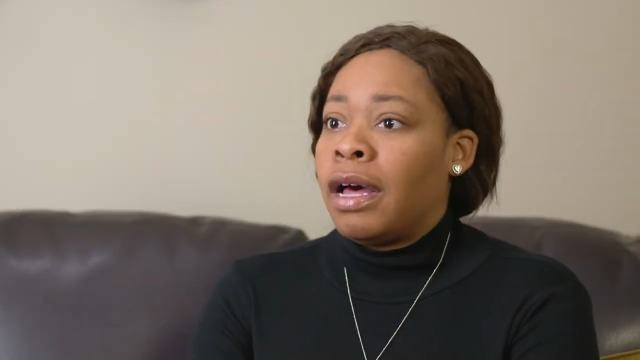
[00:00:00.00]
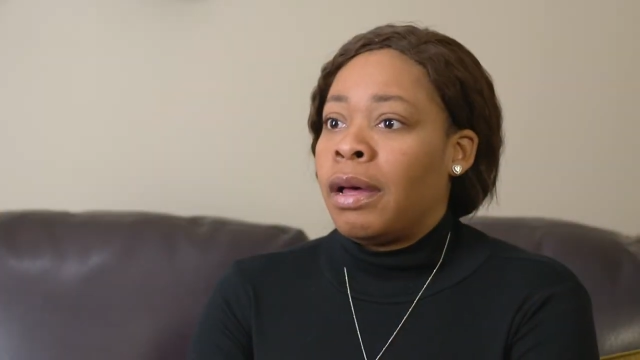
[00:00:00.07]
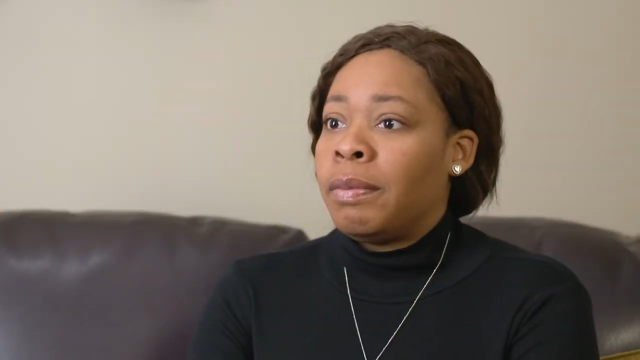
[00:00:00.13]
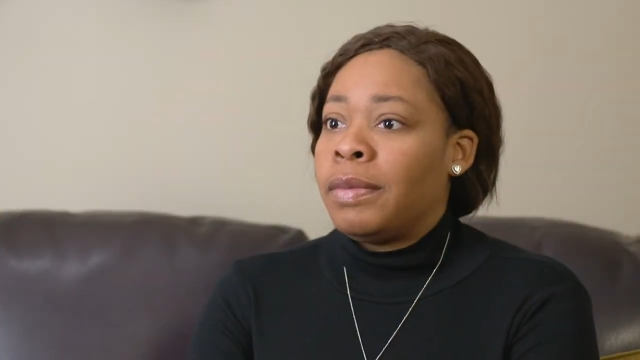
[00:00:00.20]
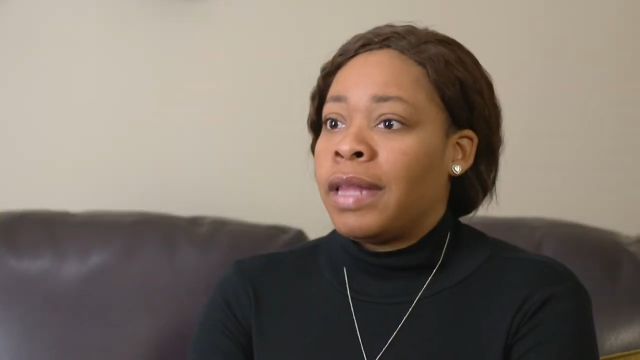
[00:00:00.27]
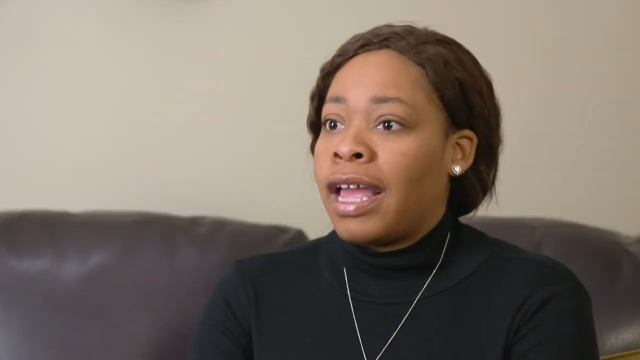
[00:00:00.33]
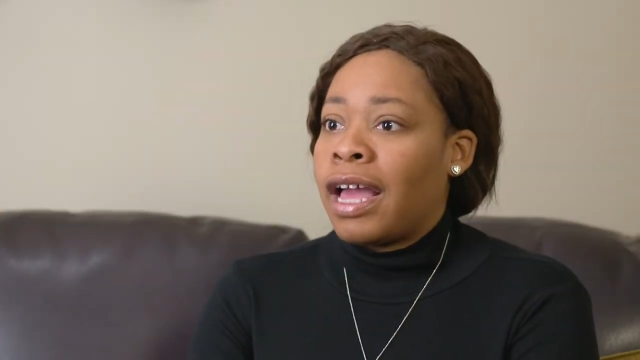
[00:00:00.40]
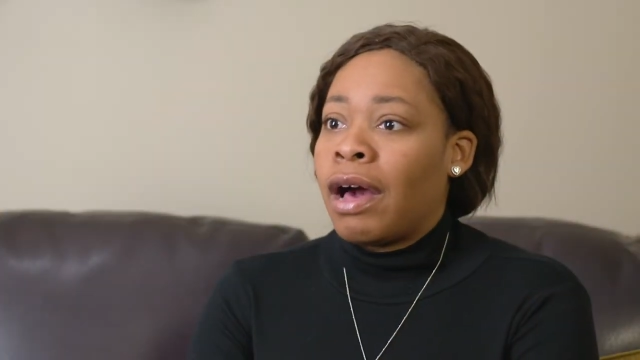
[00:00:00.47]

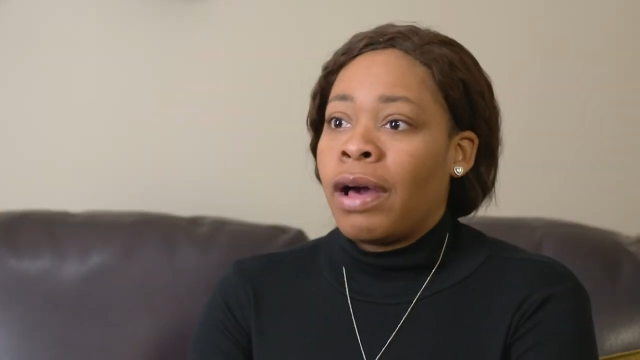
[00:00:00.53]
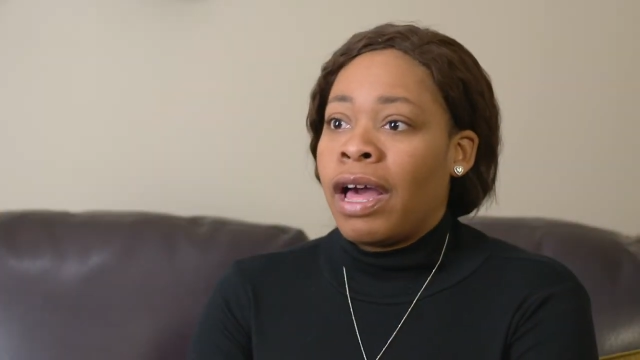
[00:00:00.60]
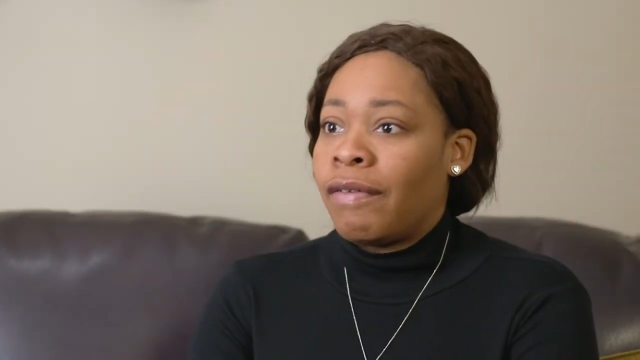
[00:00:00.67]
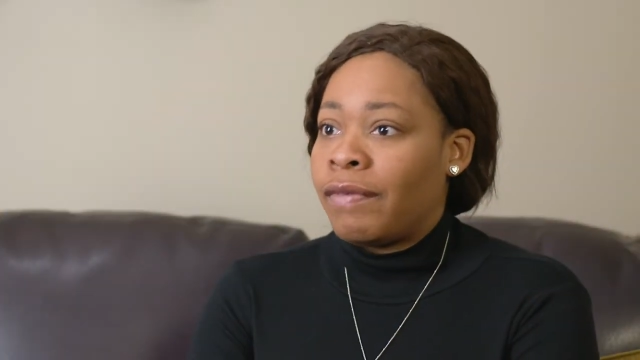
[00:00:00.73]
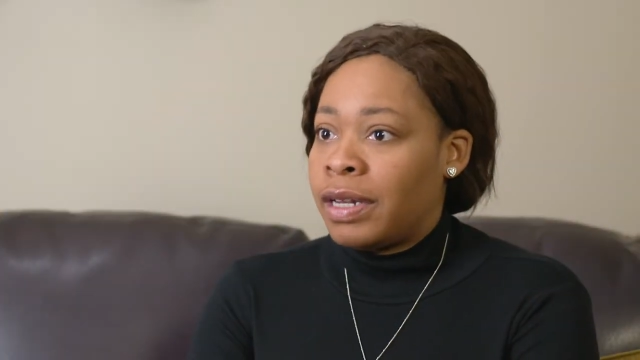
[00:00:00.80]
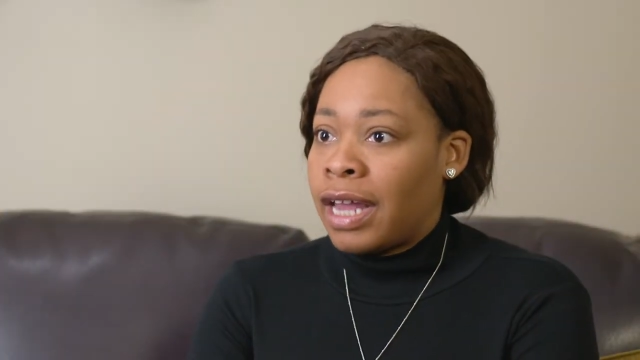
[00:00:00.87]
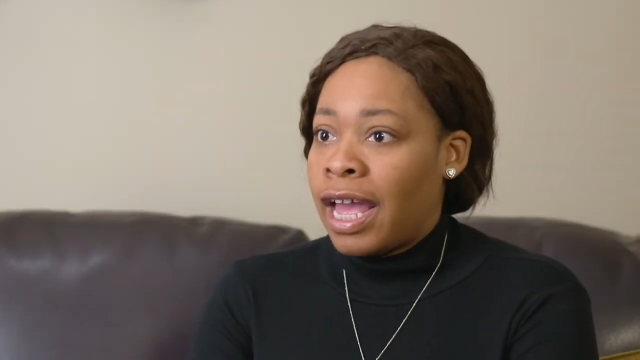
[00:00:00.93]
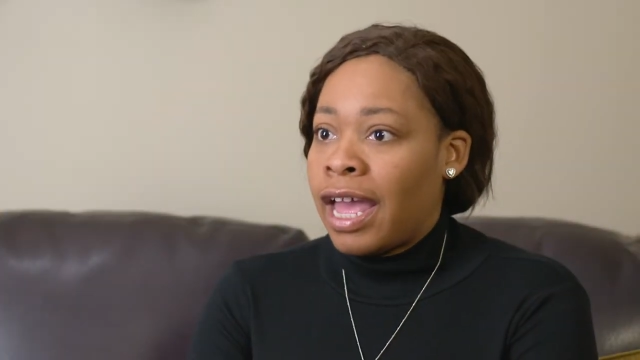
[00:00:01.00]
They all
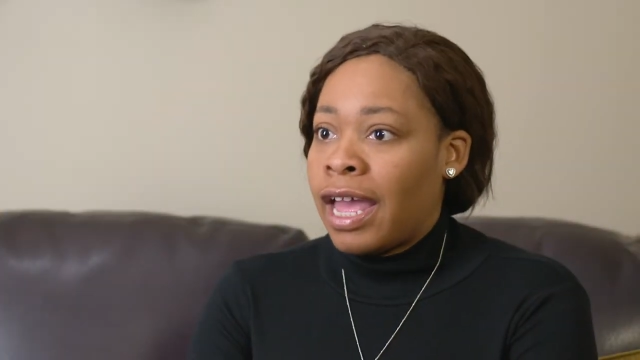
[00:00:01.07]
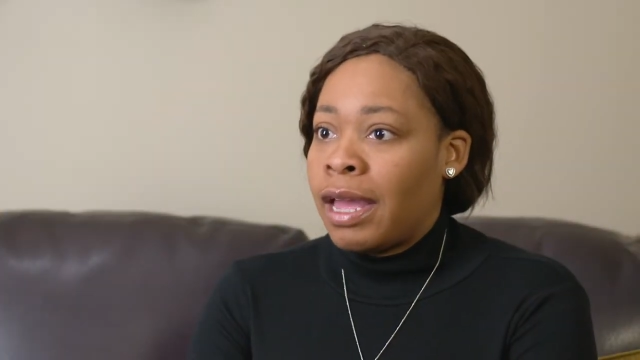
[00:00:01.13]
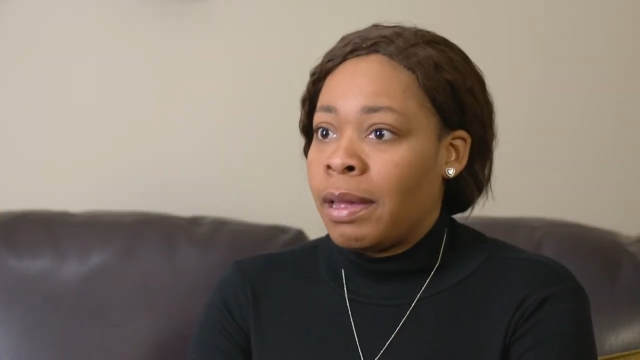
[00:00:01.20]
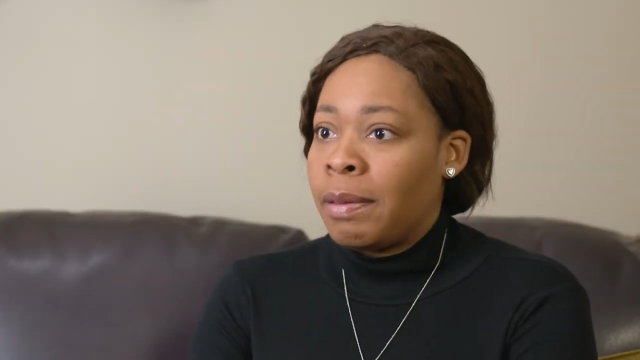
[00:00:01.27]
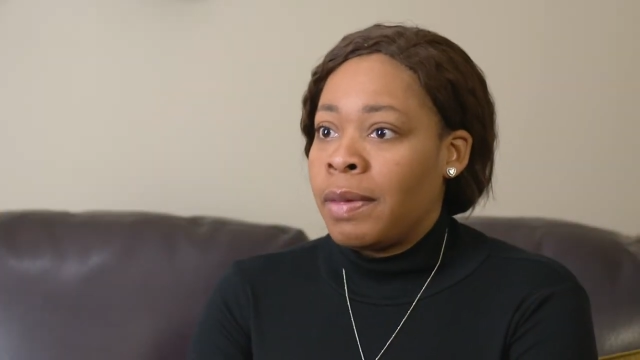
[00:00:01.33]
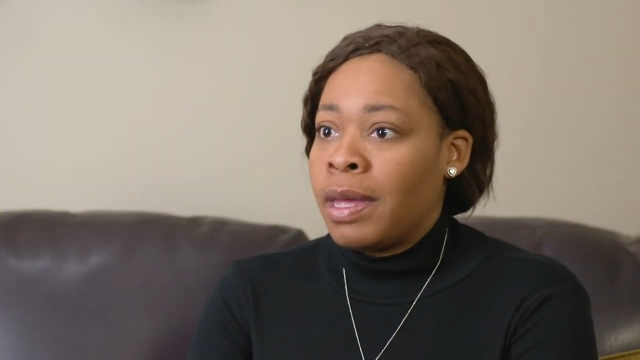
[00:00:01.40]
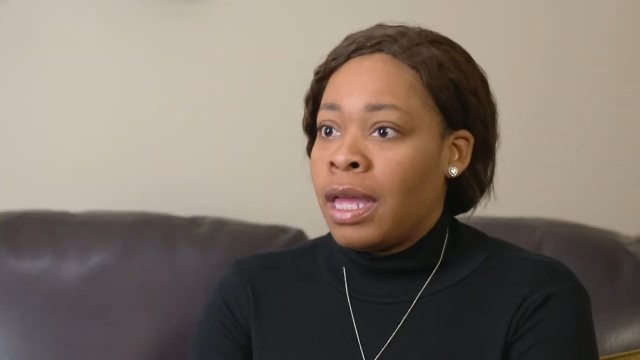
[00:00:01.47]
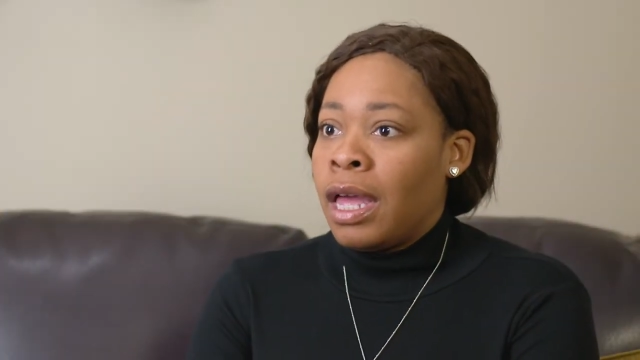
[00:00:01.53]
have a
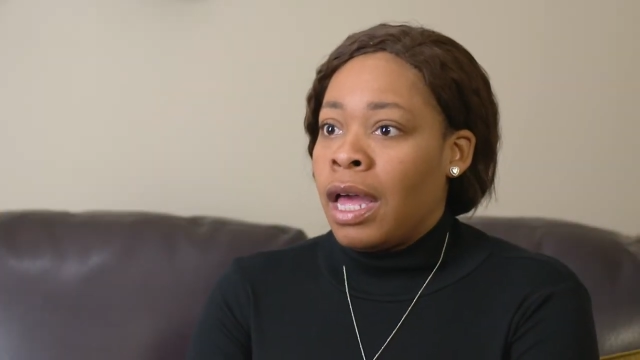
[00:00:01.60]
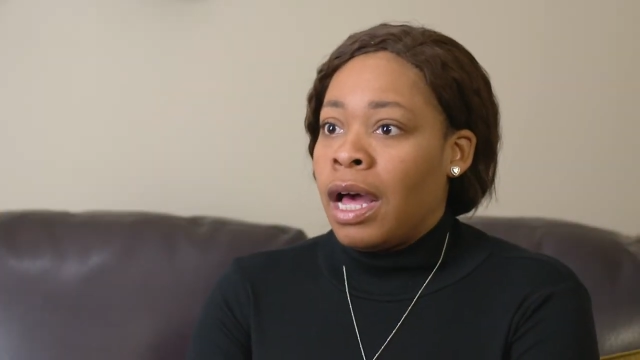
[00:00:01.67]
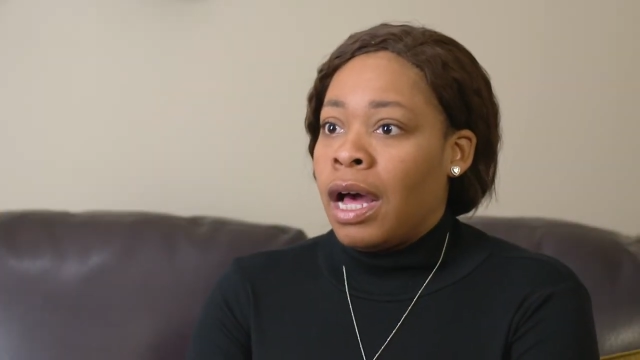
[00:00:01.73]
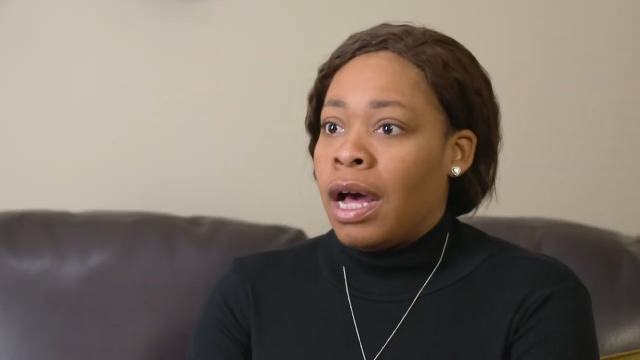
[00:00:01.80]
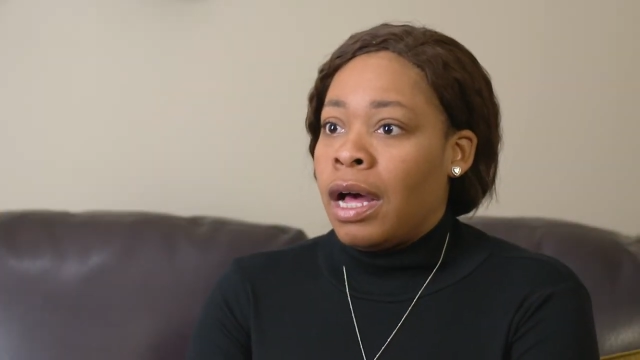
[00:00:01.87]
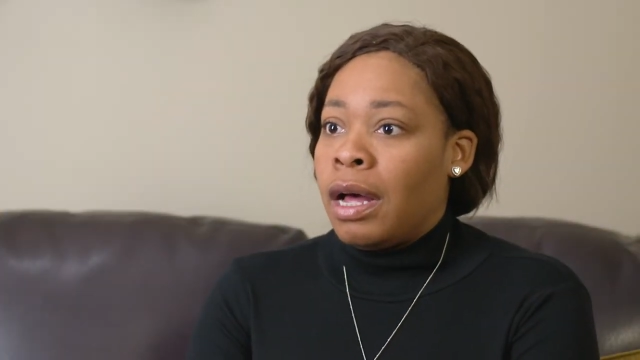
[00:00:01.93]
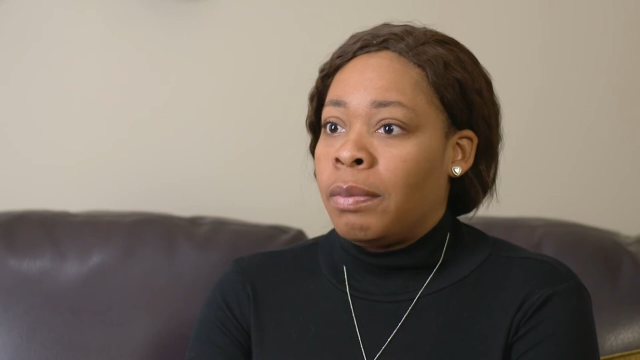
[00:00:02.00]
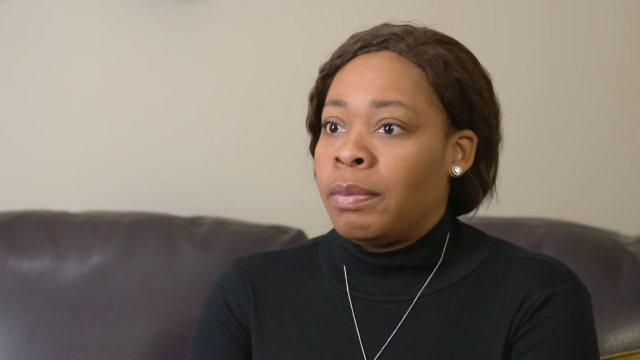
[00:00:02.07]
name.
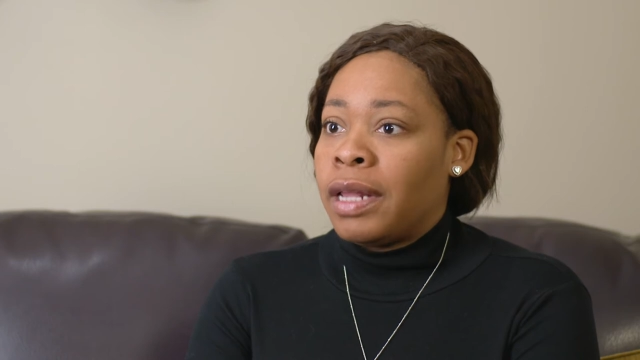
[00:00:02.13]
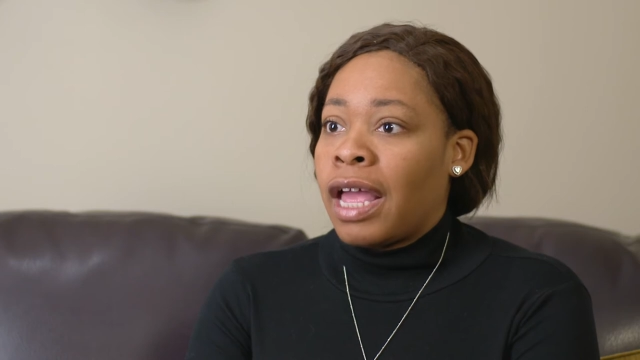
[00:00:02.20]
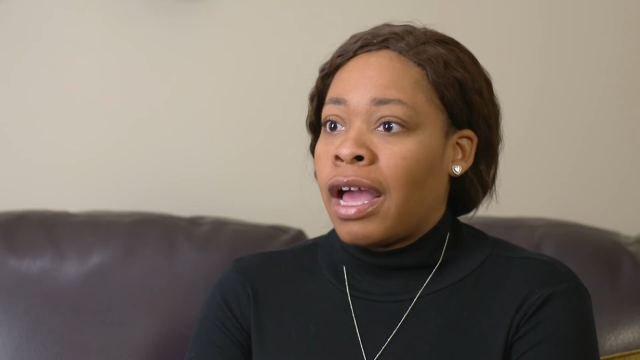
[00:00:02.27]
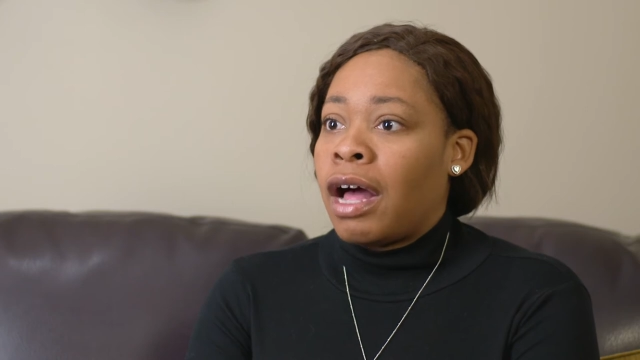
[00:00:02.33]
They